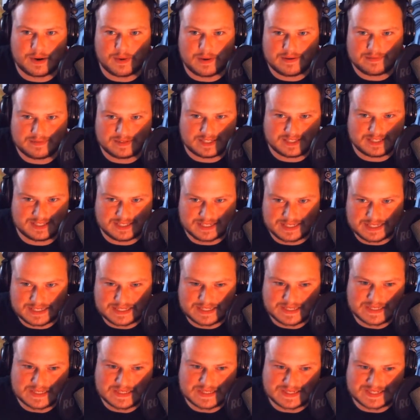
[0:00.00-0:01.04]
Now, I've
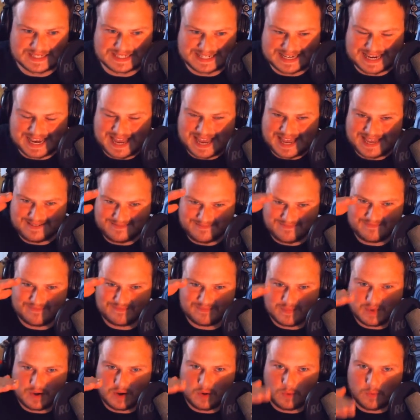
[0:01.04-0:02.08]
still got
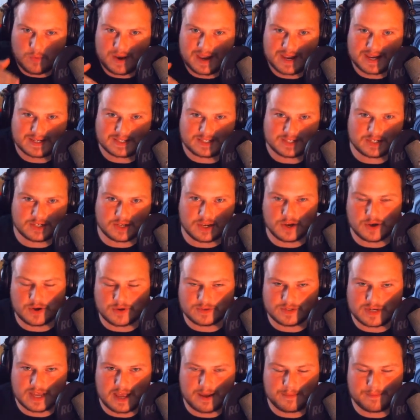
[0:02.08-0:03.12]
a ways to
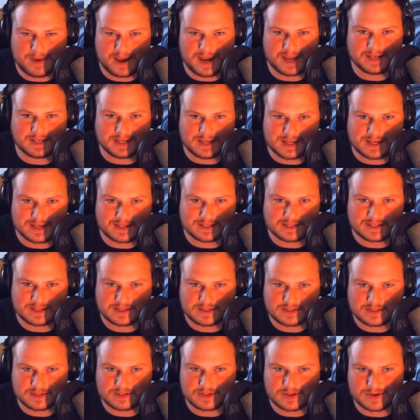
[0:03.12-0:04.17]
go down my
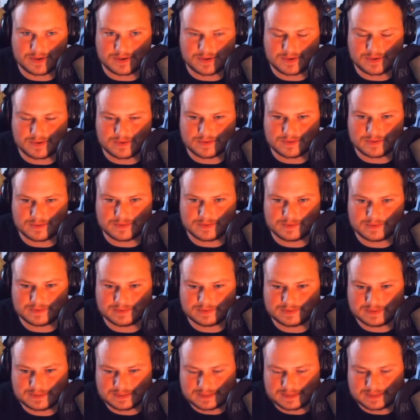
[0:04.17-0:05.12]
list, so